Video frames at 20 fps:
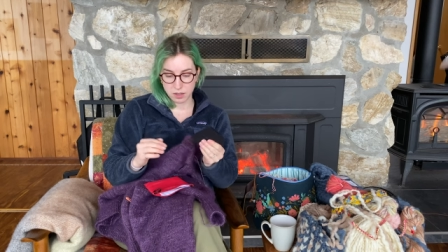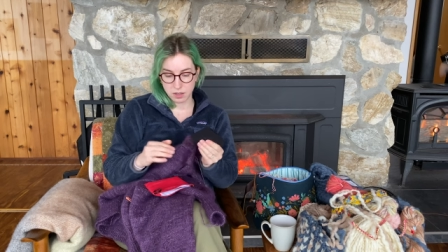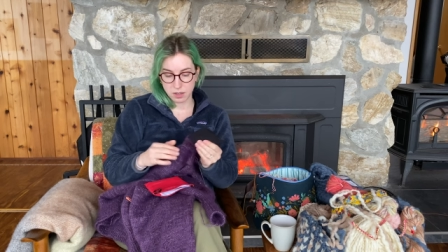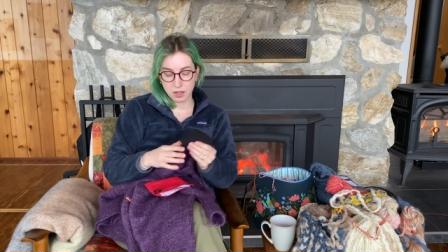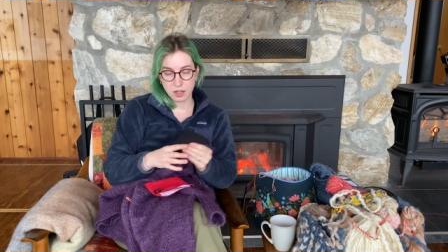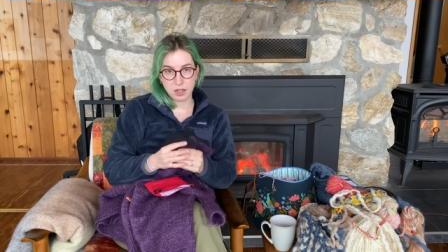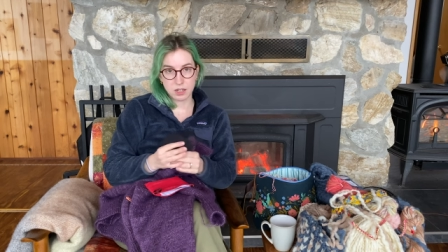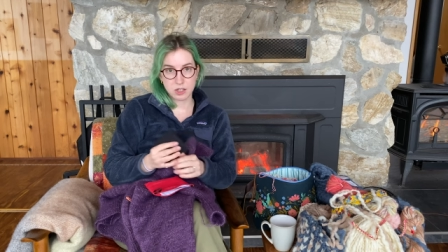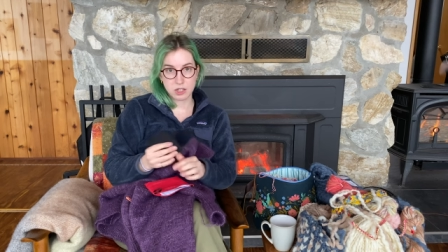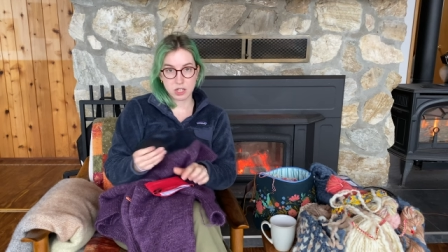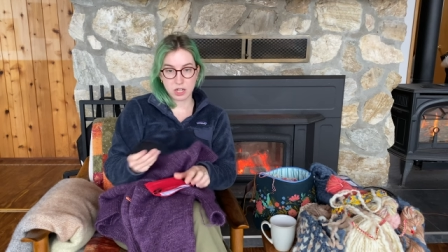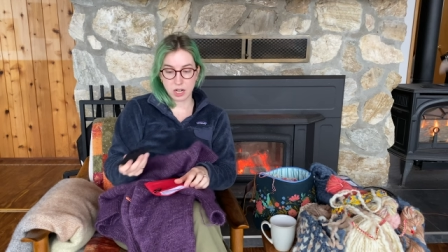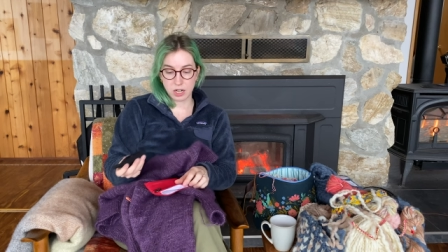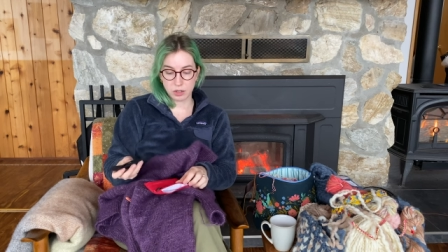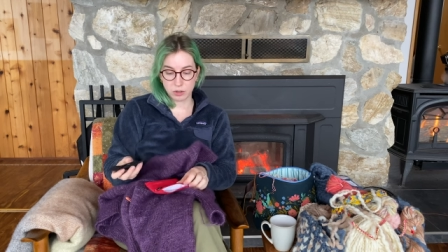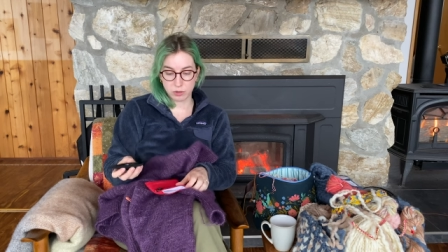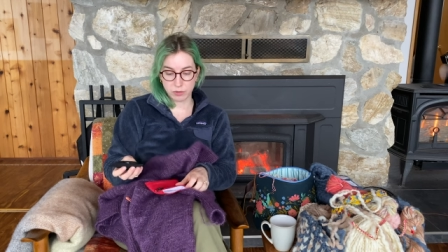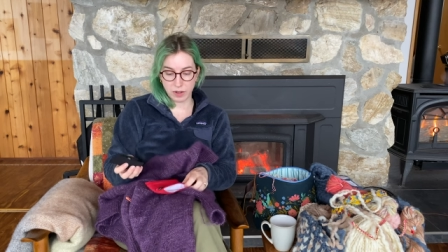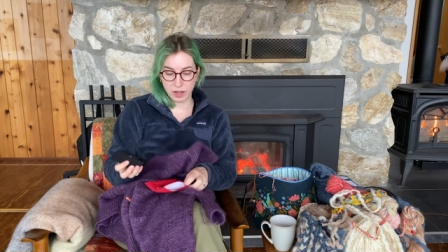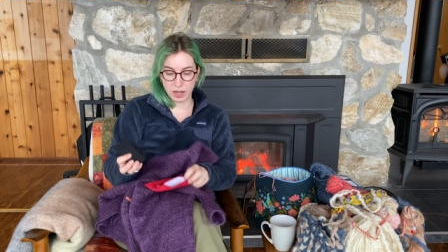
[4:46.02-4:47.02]
a
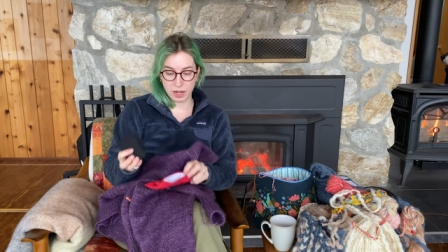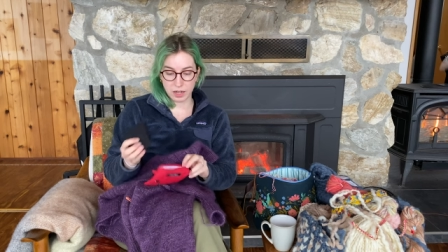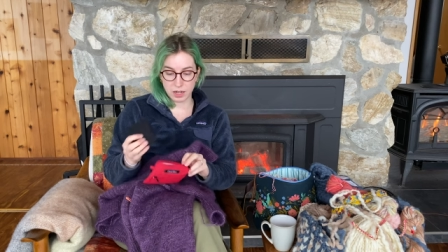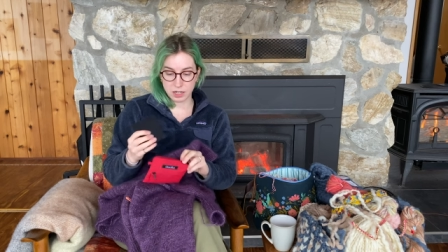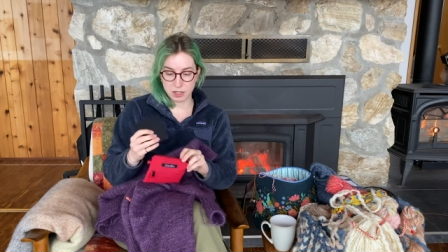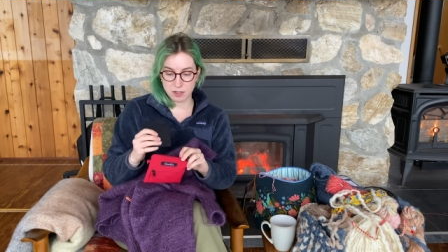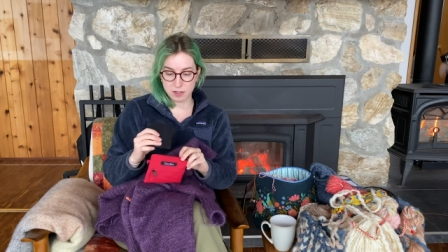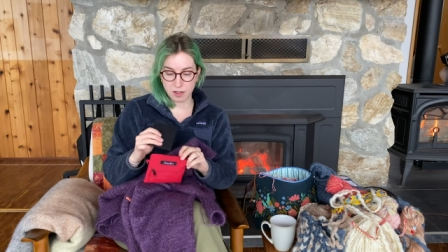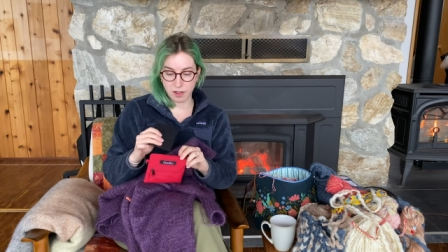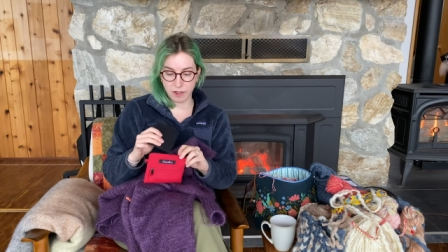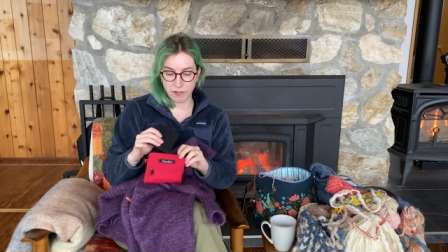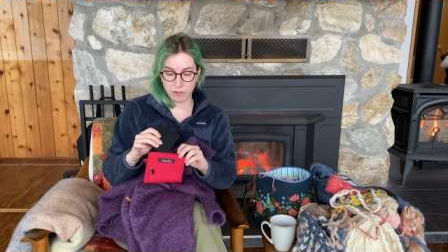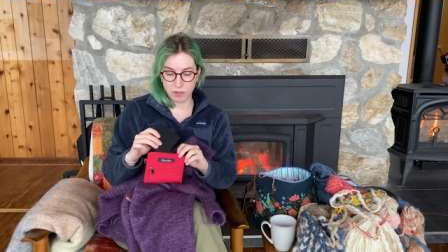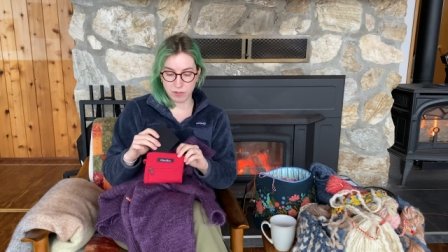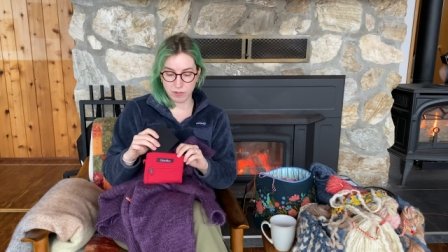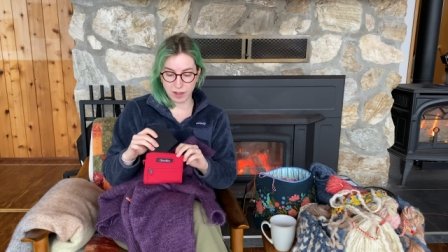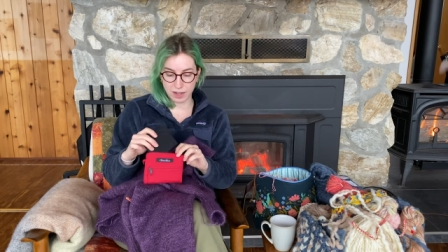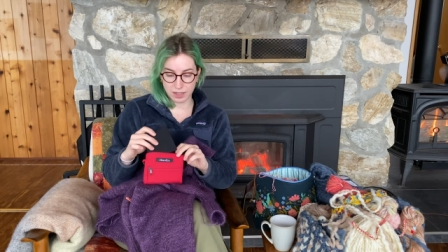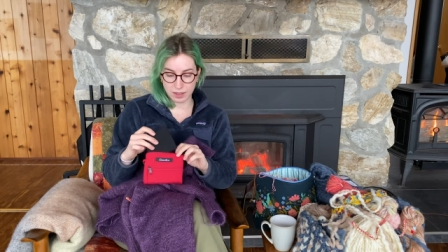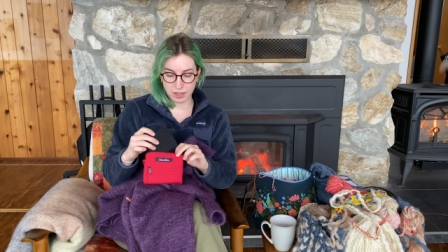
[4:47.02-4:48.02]
ChiaoGoo fan. I just love the
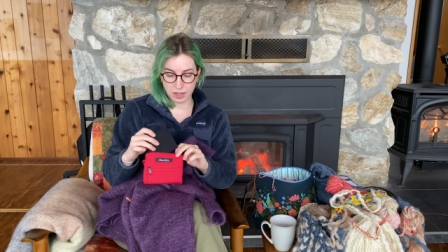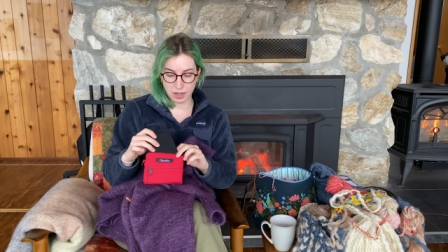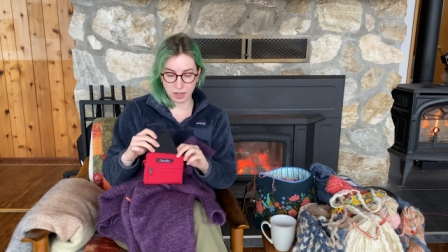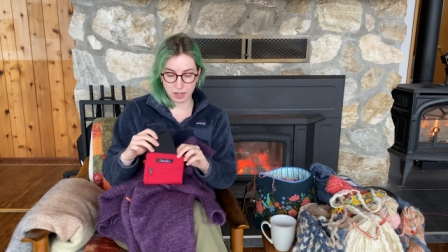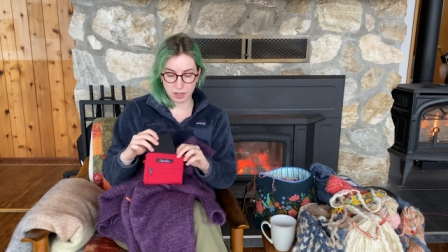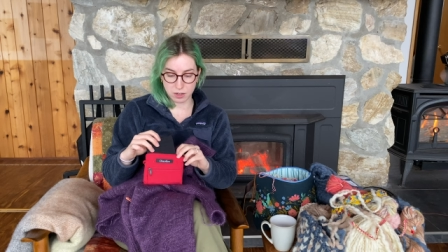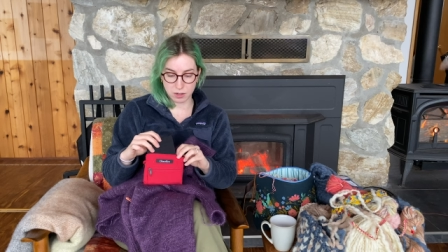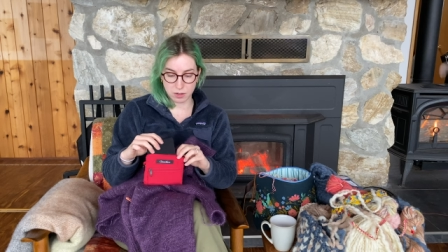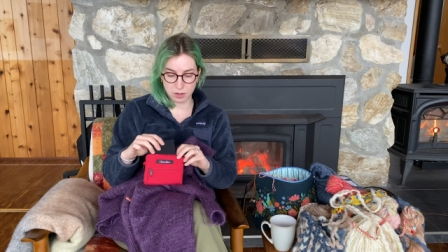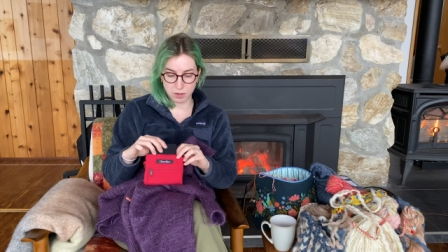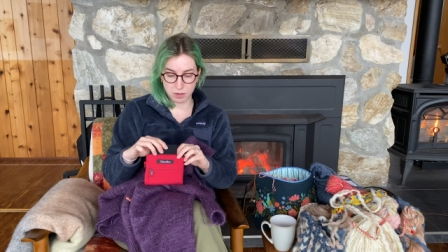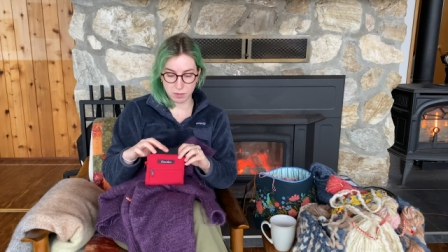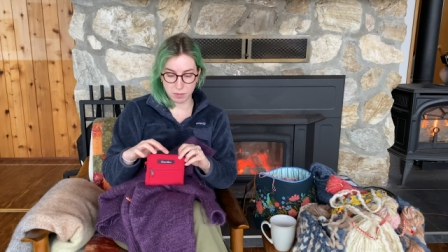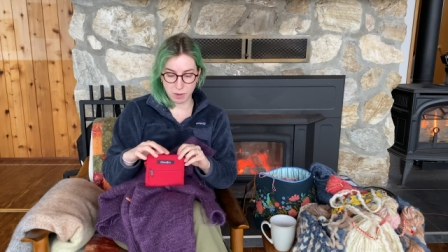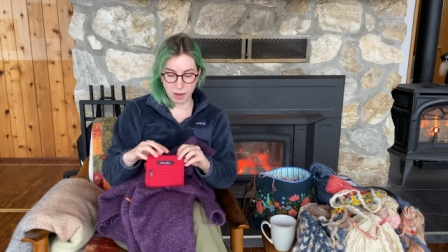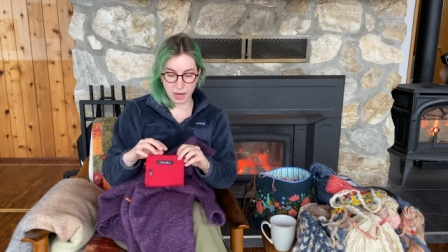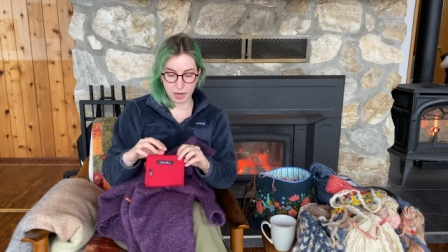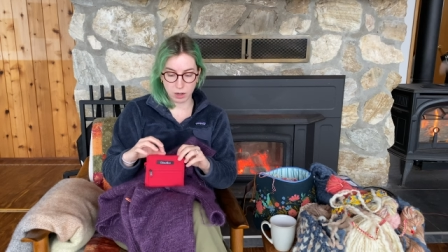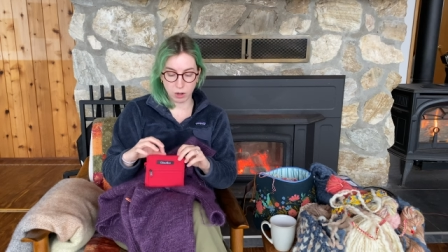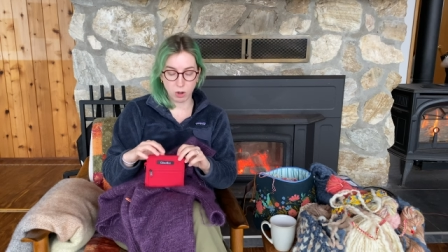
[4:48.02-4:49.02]
fact that I can
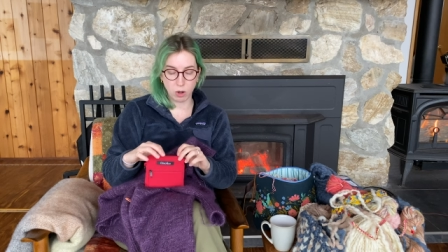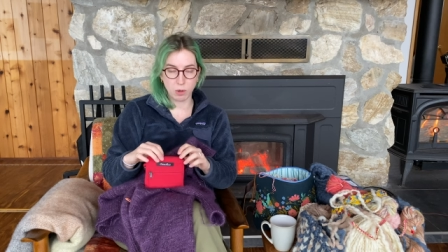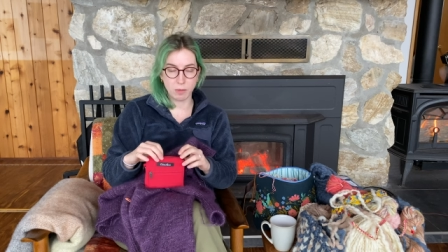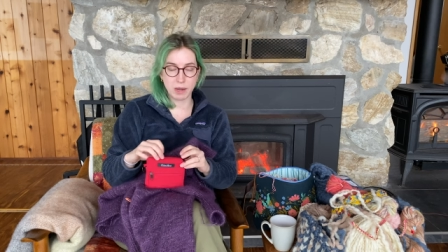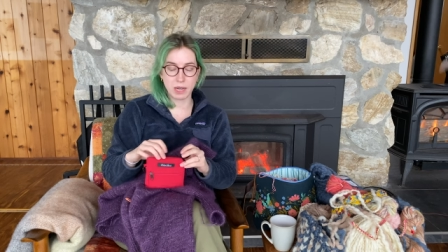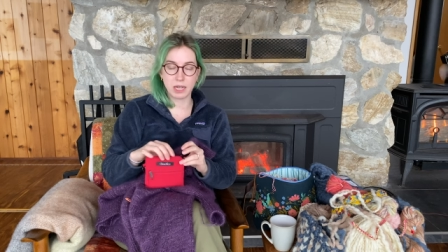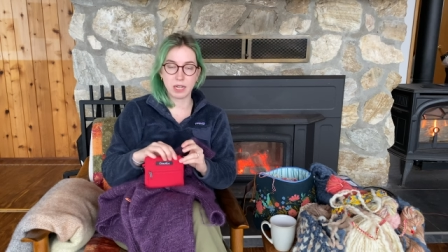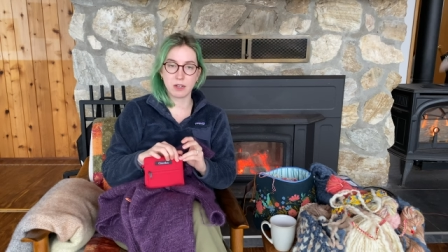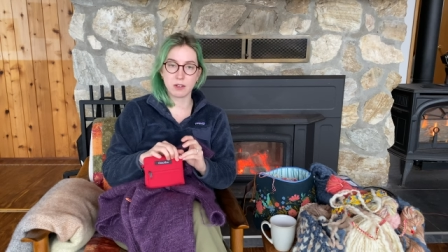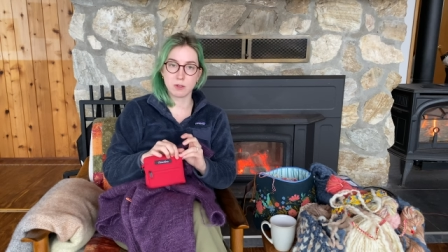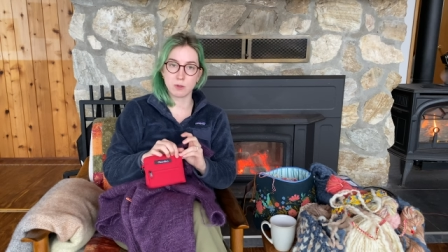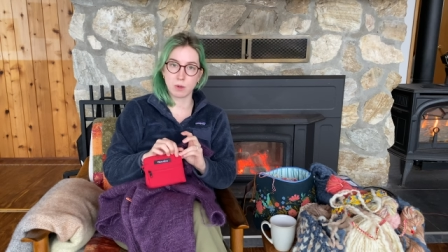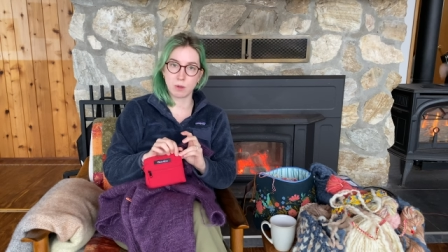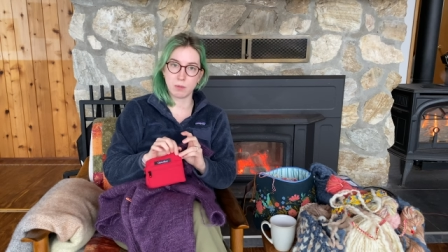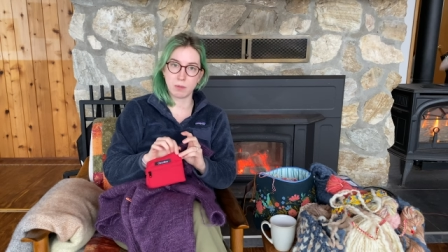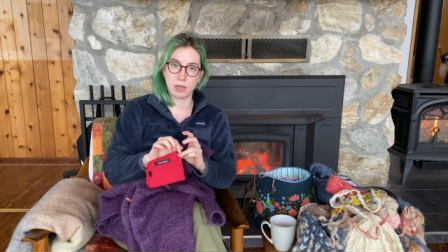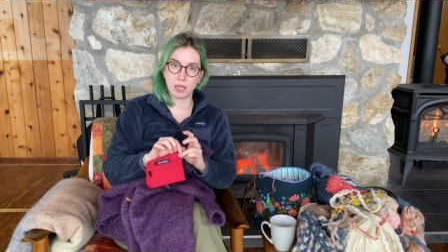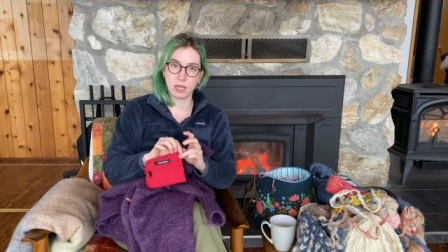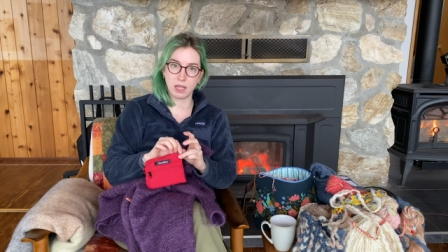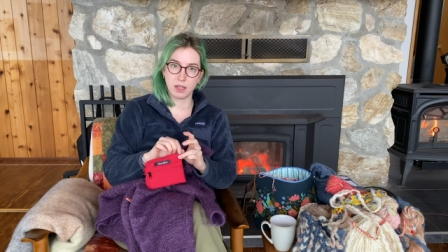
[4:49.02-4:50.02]
pack all my needles with
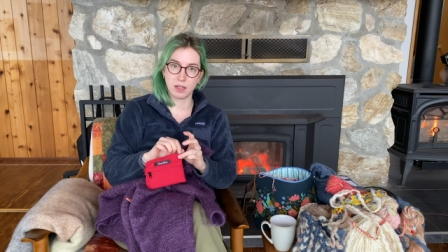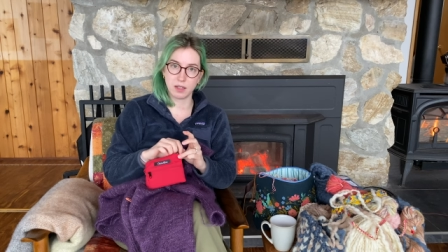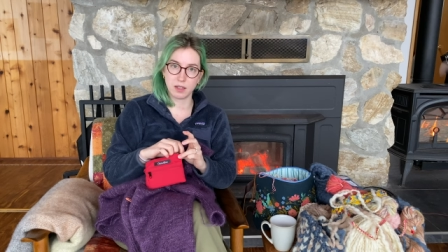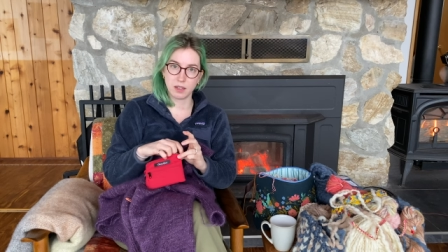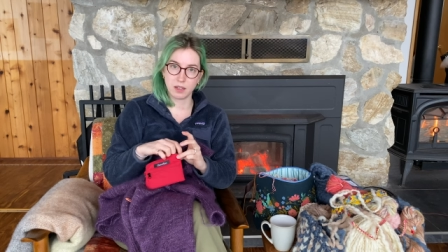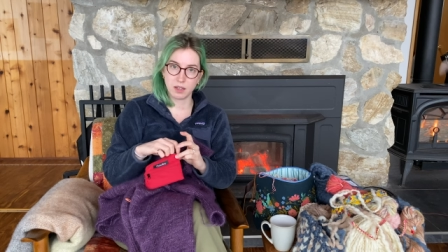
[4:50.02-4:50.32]
me